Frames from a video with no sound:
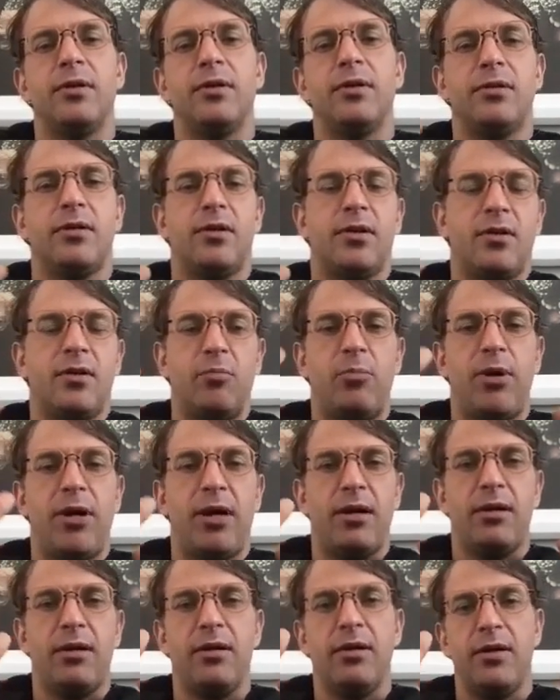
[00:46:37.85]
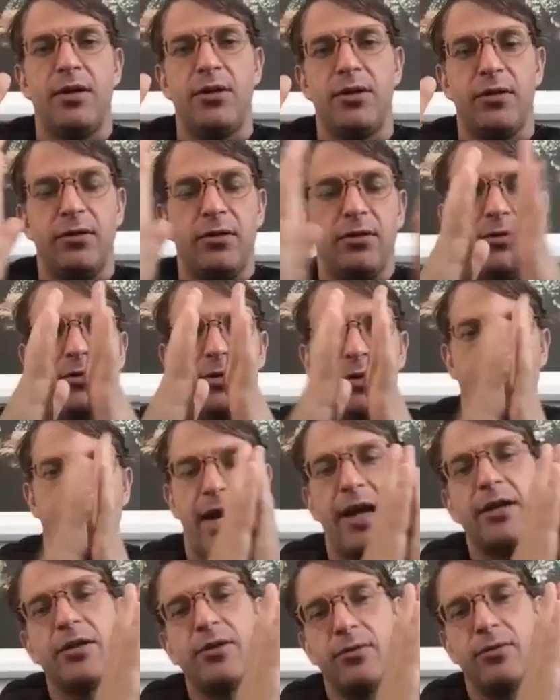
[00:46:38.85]
is compare the digital to the
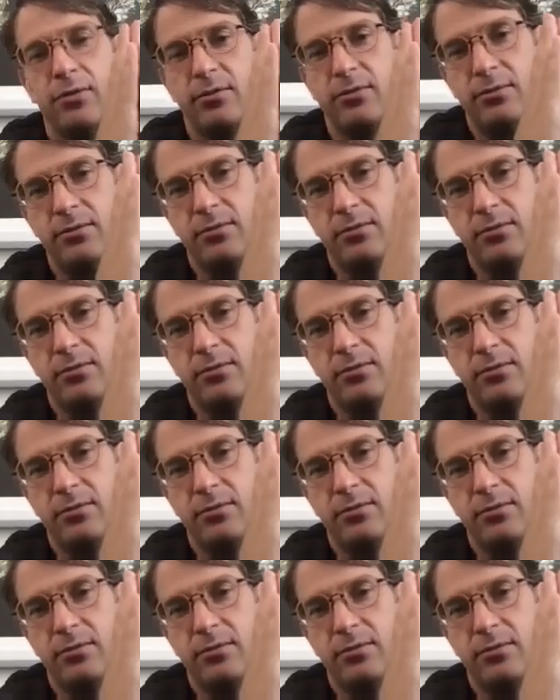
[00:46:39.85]
actual